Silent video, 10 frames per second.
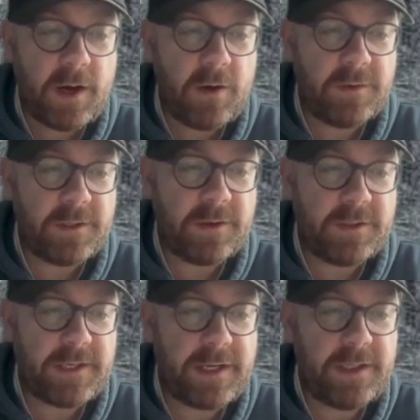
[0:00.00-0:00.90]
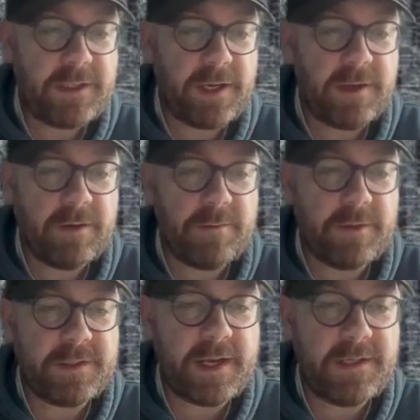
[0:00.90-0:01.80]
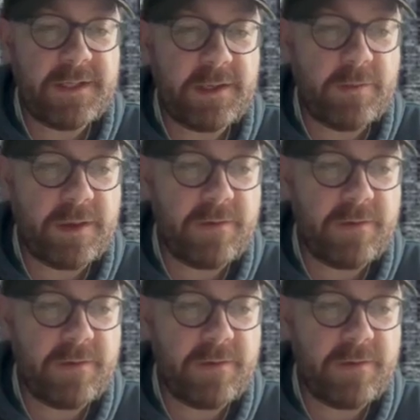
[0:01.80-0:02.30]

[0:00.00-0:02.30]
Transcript: holding on to each other and pretending with